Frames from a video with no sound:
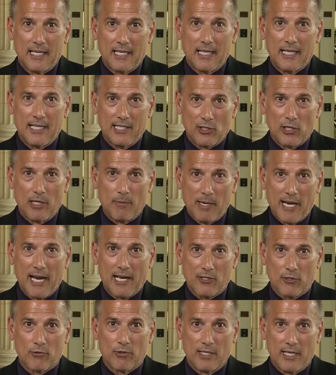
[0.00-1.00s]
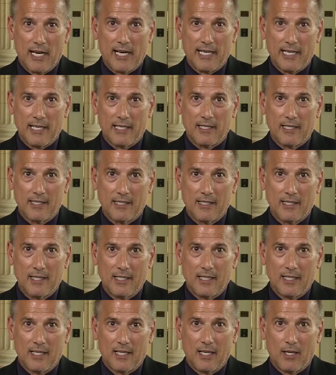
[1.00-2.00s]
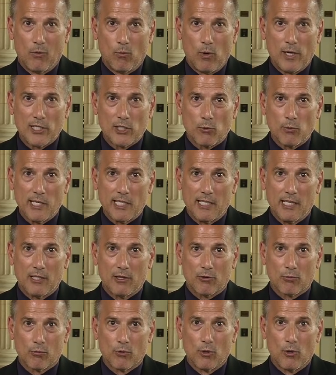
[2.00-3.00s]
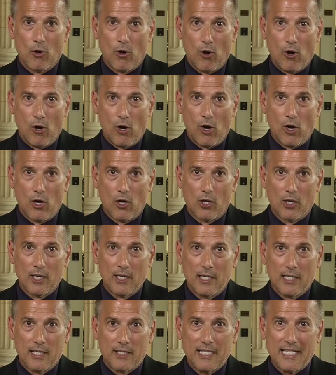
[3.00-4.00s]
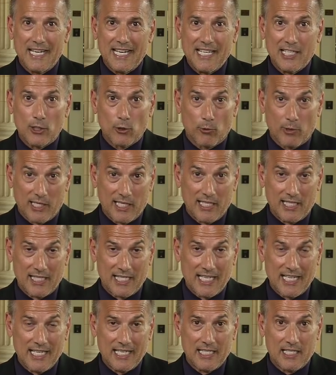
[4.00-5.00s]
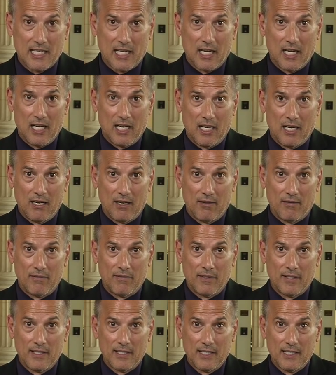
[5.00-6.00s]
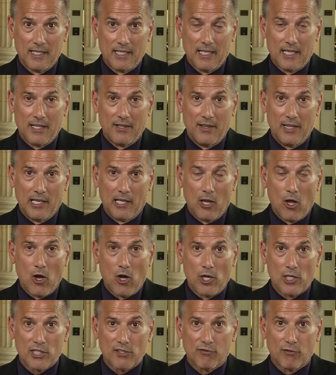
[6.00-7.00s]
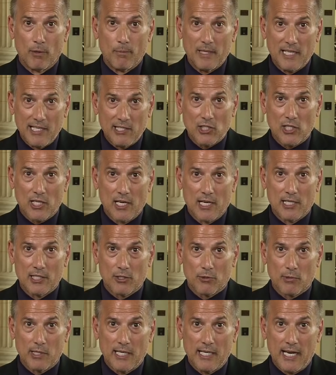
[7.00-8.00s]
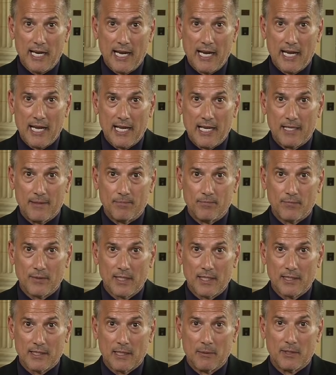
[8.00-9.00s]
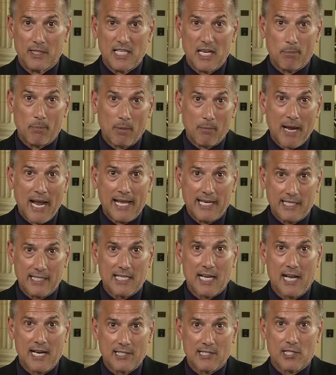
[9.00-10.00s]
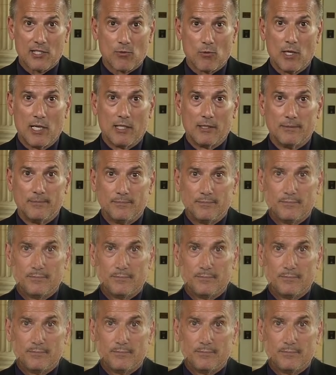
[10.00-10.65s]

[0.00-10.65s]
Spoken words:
he's going to be extradited once we get through all the intricacies of the laws from each country and the diplomatic ties as well.